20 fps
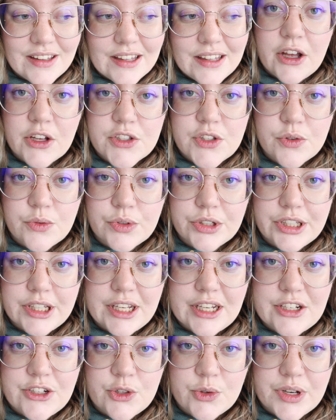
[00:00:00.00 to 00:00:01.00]
I also really
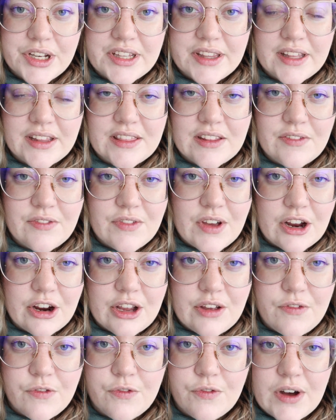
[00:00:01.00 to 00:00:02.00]
enjoyed like the
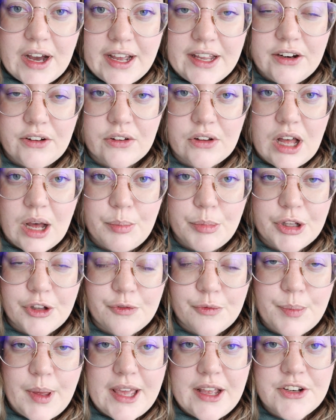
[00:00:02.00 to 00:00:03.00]
very final couple
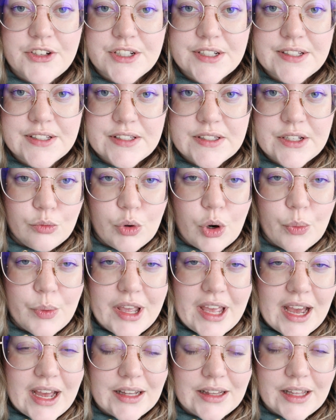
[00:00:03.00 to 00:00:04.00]
of pages where
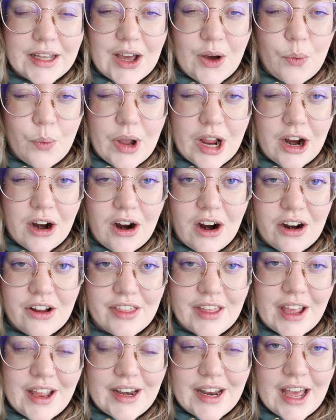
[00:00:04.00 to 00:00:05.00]
we had like a where are
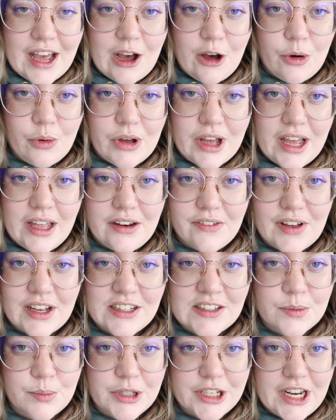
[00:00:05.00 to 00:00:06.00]
they now kind of
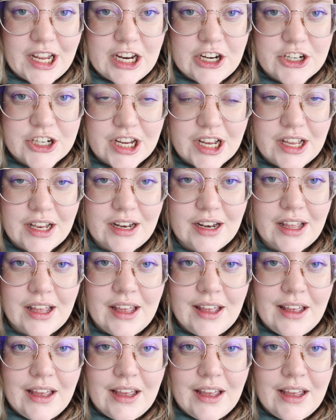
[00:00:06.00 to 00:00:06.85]
explanation